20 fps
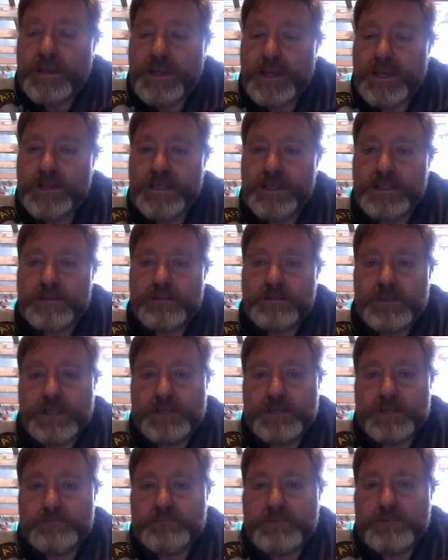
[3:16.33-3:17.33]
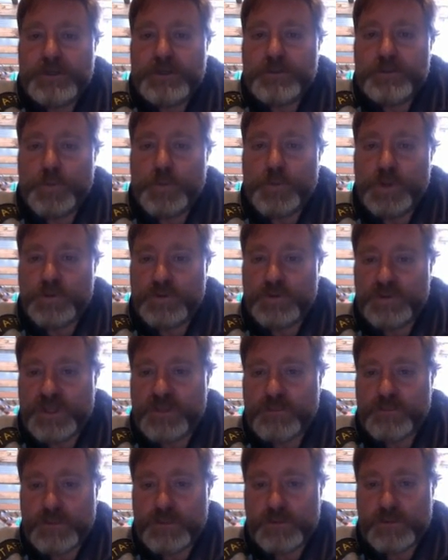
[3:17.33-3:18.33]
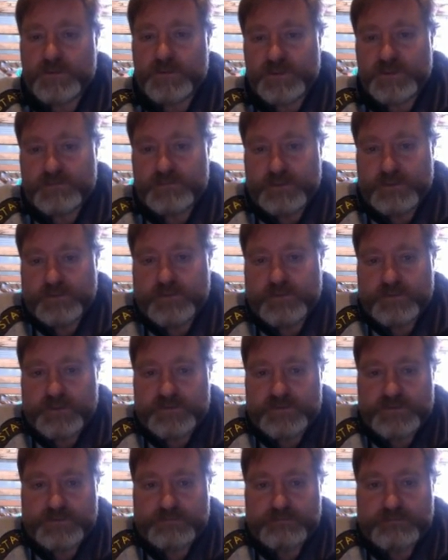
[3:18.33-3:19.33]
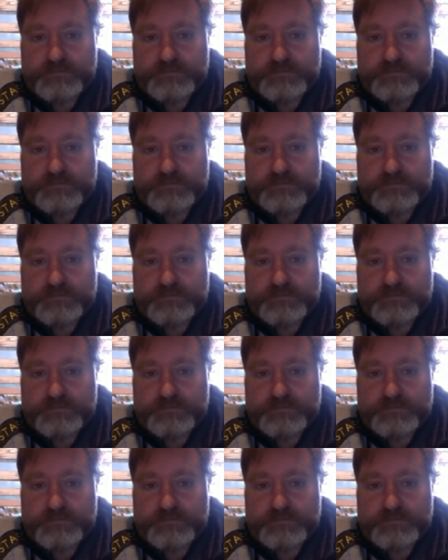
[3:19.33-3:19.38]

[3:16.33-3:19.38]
And he worked with deaf people because